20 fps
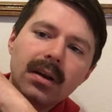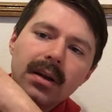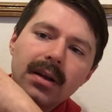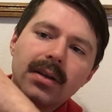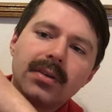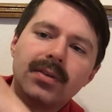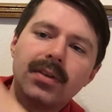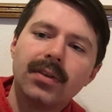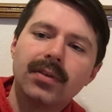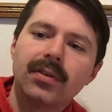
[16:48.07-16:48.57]

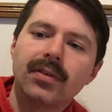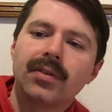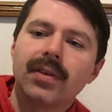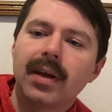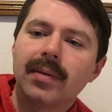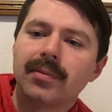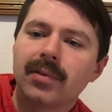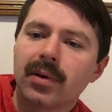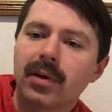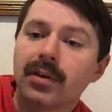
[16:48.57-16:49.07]
because this is,
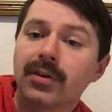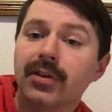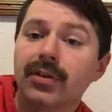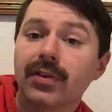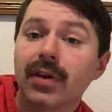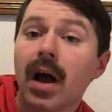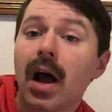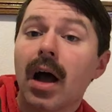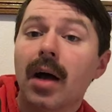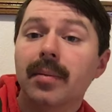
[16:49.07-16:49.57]
after all,
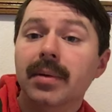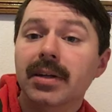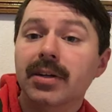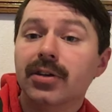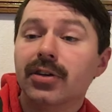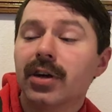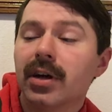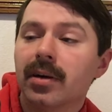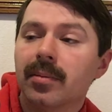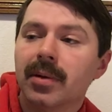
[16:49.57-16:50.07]
just a hobby to
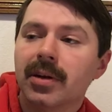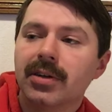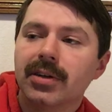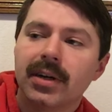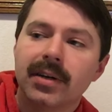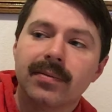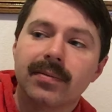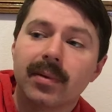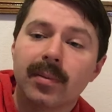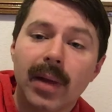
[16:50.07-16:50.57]
share a bunch of
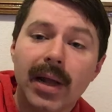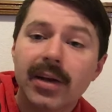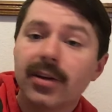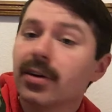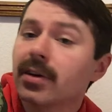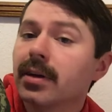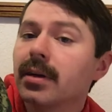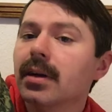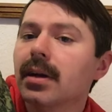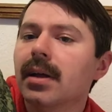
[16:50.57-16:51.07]

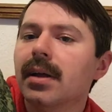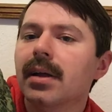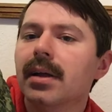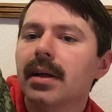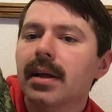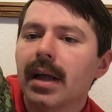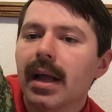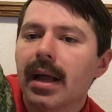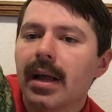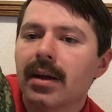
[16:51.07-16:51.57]
information
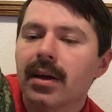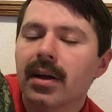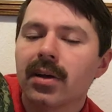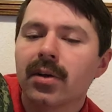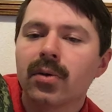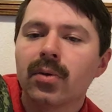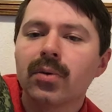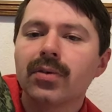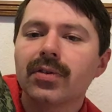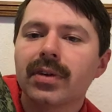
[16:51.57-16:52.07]
and uh,
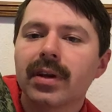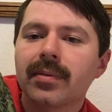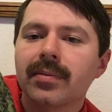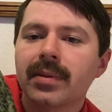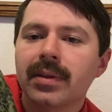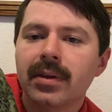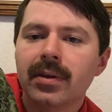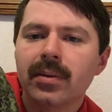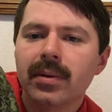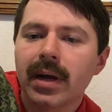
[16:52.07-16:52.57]
cool stuff
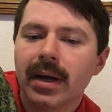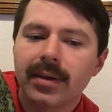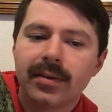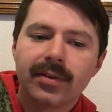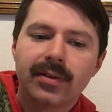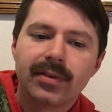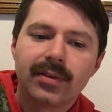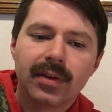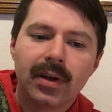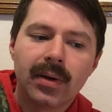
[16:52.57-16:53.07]
with you guys.
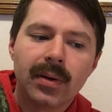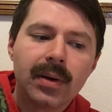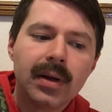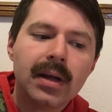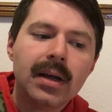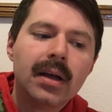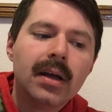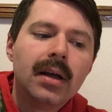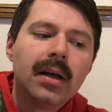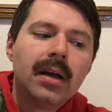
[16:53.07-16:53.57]
So,
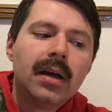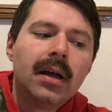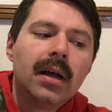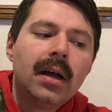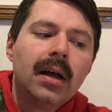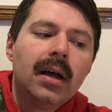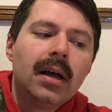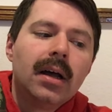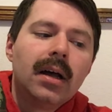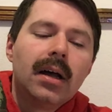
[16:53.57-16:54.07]

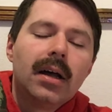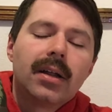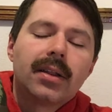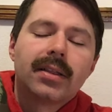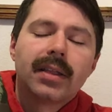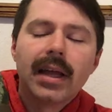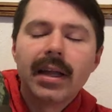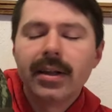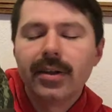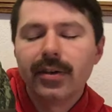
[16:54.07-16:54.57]

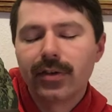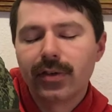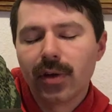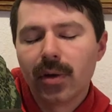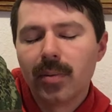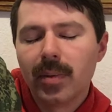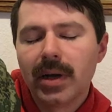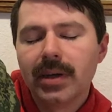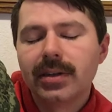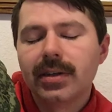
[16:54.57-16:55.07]
thank you
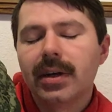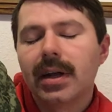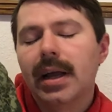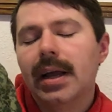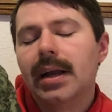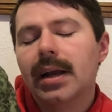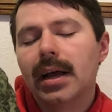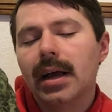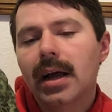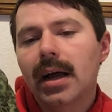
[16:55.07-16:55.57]
so much,
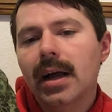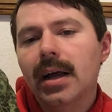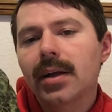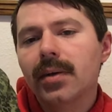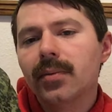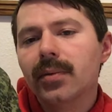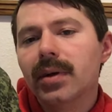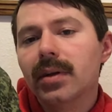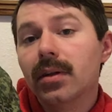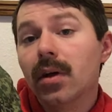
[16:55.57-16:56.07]
and I
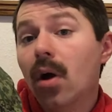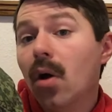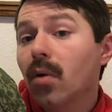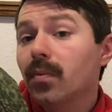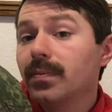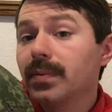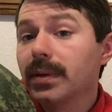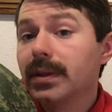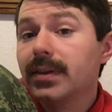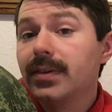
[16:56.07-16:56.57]
will
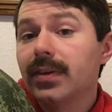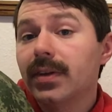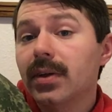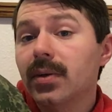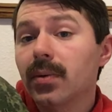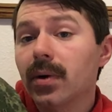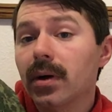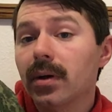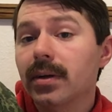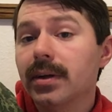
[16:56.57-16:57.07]
hopefully see
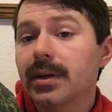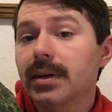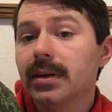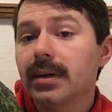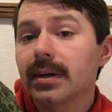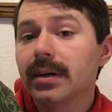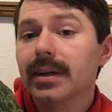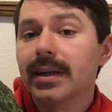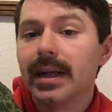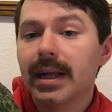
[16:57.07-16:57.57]
you all
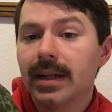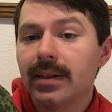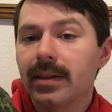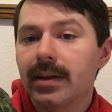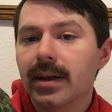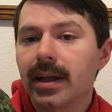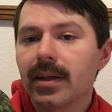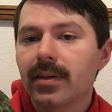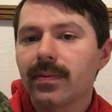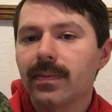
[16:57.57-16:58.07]
here in the
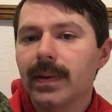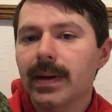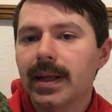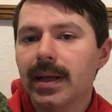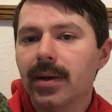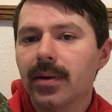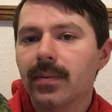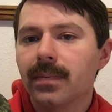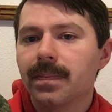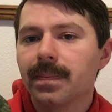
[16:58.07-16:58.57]
next
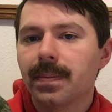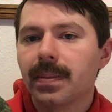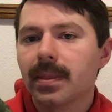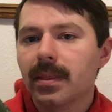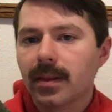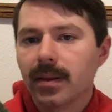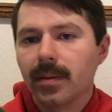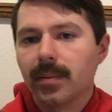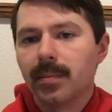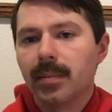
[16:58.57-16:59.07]
video.
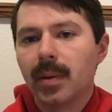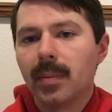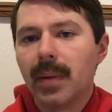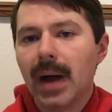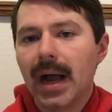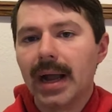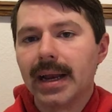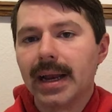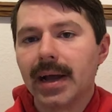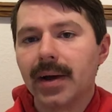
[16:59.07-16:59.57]

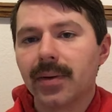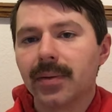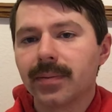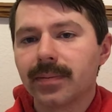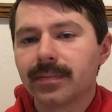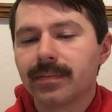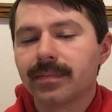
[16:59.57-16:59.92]
Bye-bye now.